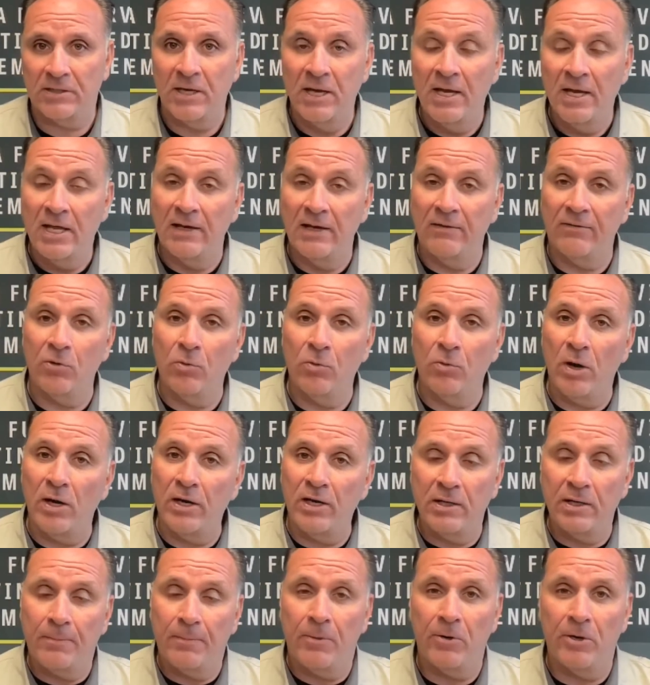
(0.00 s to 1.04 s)
And if you wanted
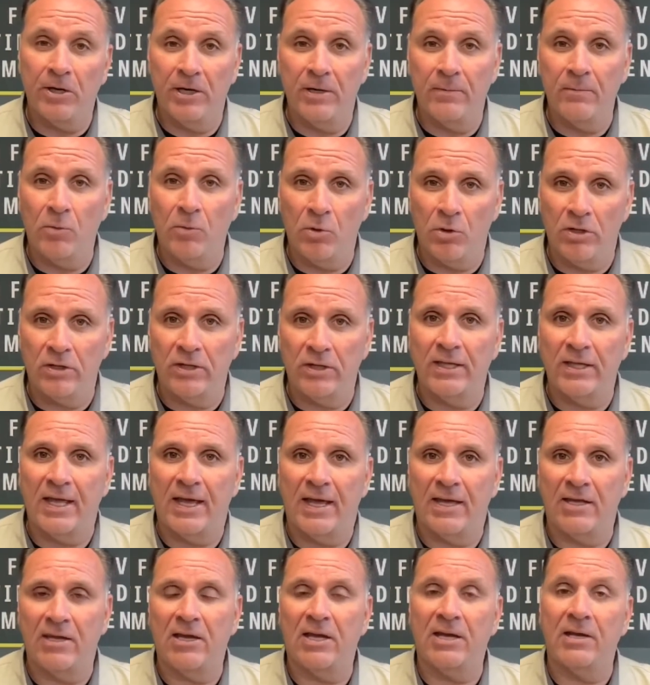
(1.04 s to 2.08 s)
to put in more than that,
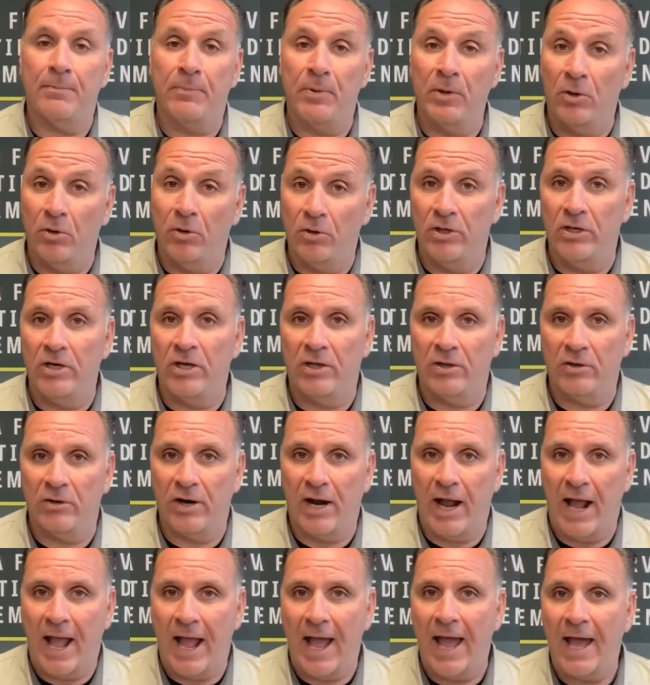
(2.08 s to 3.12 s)
you had to build another
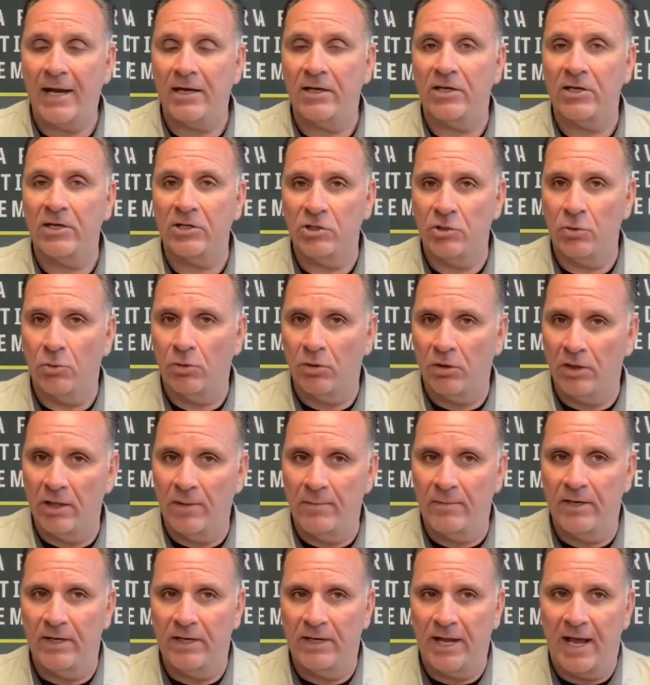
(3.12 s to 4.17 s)
ad because you were
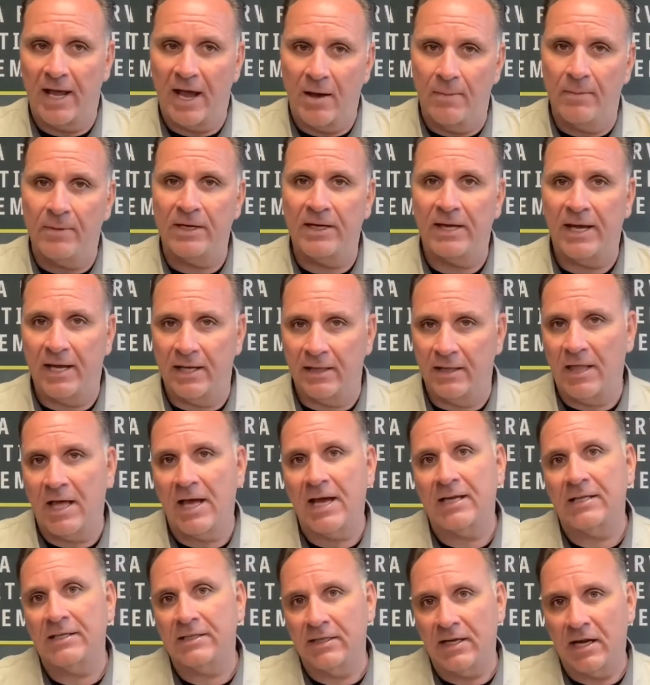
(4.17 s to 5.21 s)
limited to how many
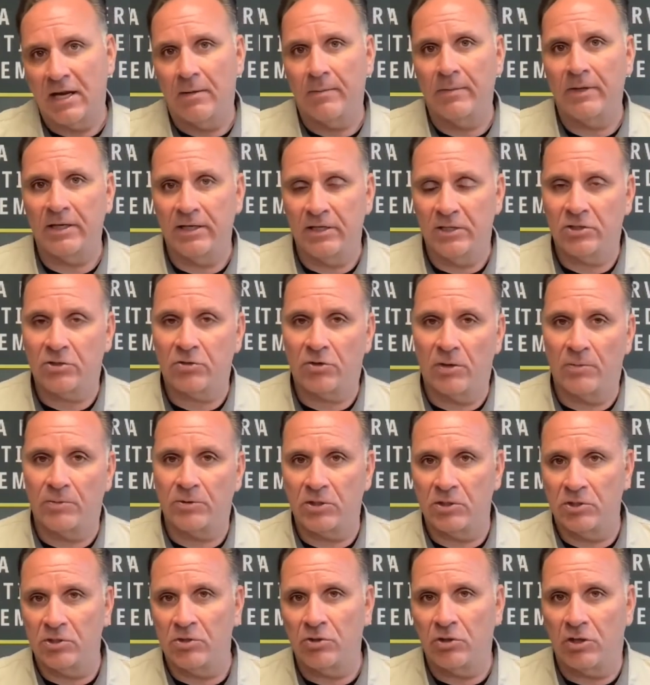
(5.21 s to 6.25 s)
headlines and how many
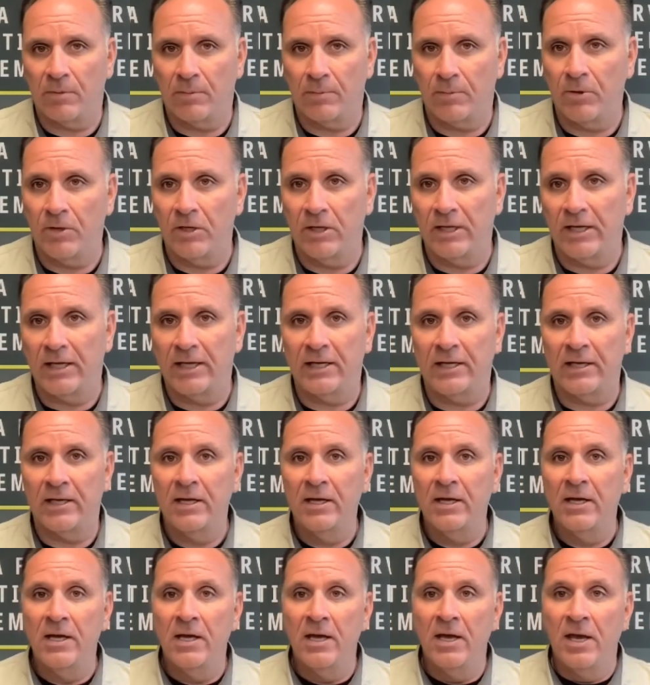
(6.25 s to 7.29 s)
descriptions you could put in.
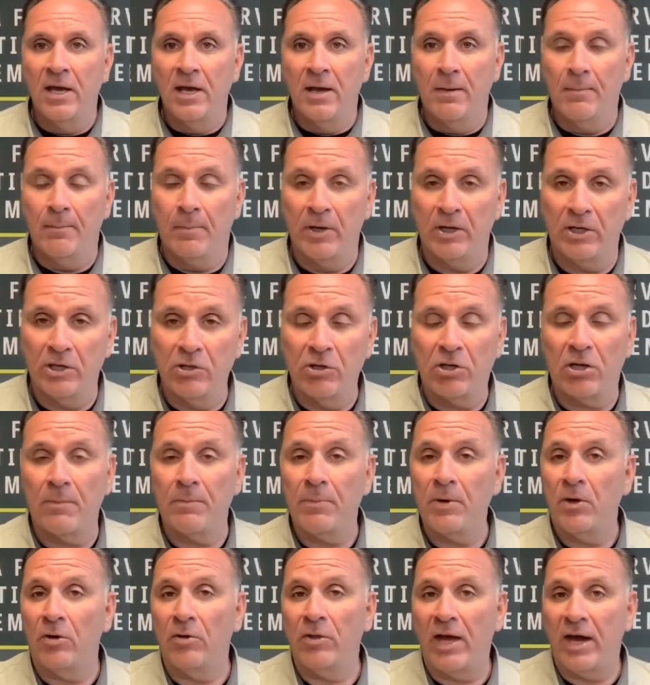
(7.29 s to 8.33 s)
But you could
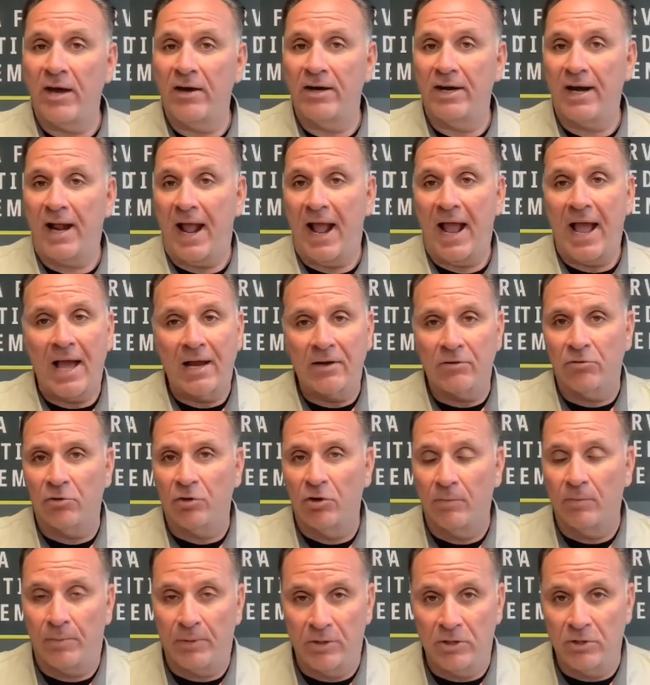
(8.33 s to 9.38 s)
build out an ad
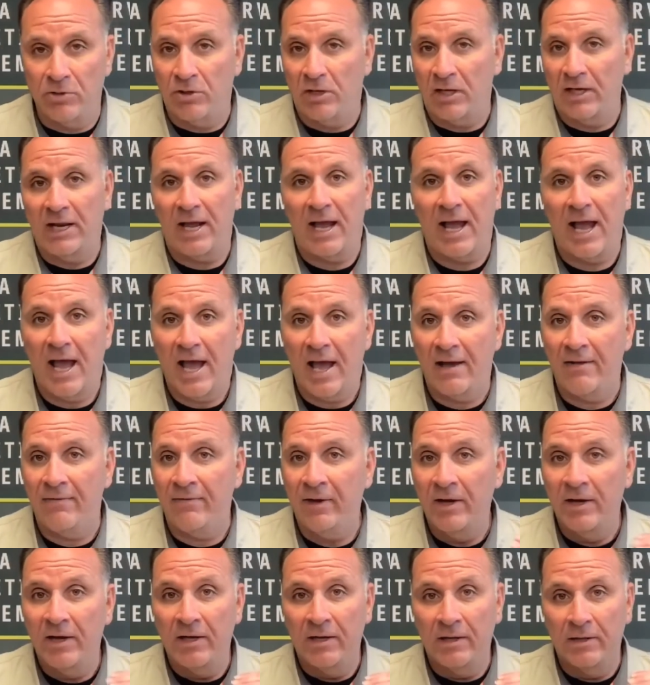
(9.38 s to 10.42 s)
group and you could have
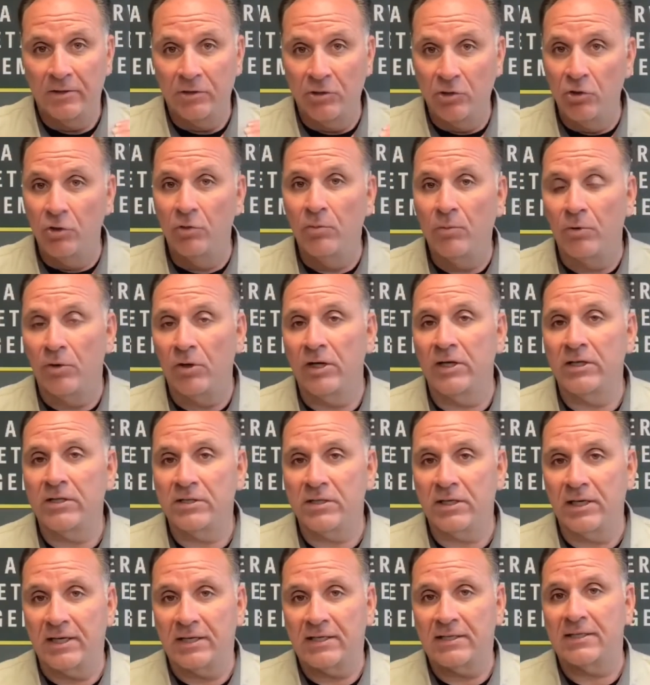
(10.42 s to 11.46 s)
numerous
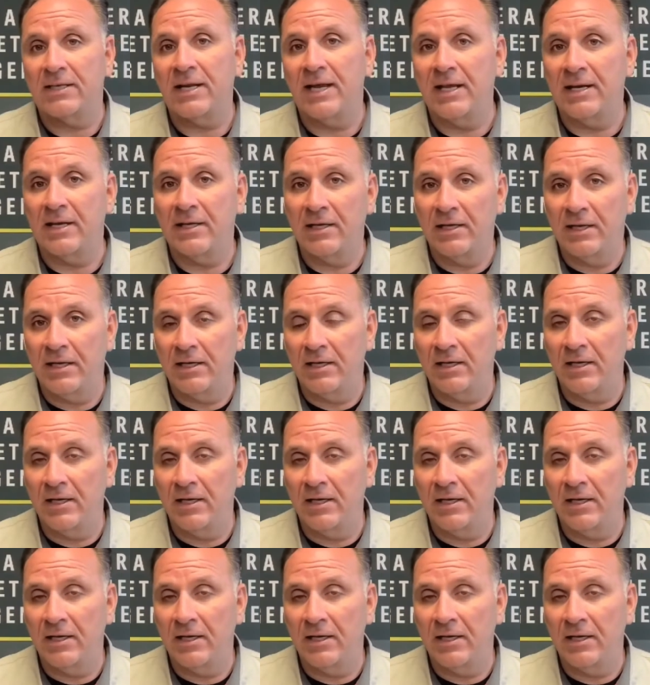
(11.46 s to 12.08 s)
extended